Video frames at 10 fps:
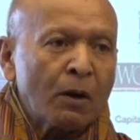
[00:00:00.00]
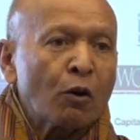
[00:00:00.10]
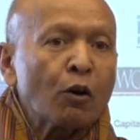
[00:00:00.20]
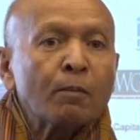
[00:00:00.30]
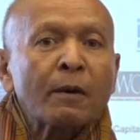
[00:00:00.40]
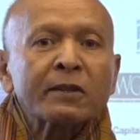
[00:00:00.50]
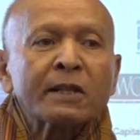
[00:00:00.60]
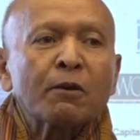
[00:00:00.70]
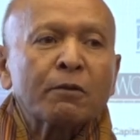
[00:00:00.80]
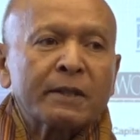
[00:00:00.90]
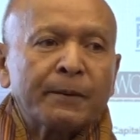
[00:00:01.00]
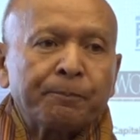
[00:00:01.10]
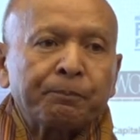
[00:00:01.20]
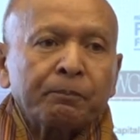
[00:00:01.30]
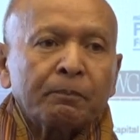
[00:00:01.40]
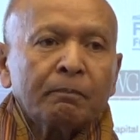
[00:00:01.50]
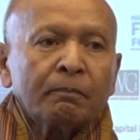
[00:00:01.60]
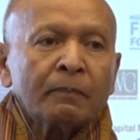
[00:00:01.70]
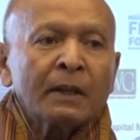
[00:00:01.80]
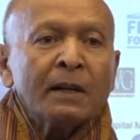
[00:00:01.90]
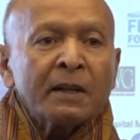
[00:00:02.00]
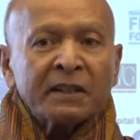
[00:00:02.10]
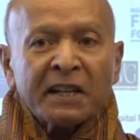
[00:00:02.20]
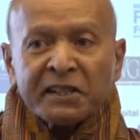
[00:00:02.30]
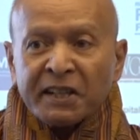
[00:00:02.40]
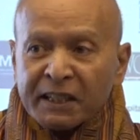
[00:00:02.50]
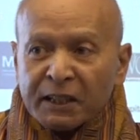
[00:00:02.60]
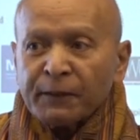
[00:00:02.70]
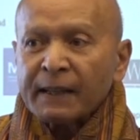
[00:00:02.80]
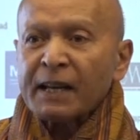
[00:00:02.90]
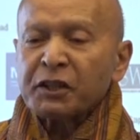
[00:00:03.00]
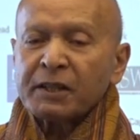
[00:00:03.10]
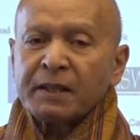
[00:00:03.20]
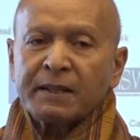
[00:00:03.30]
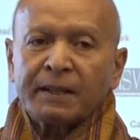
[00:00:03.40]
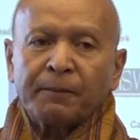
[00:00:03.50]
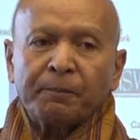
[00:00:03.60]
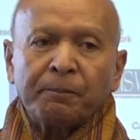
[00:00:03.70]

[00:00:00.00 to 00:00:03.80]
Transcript: Home of snow, see. Desertification, see.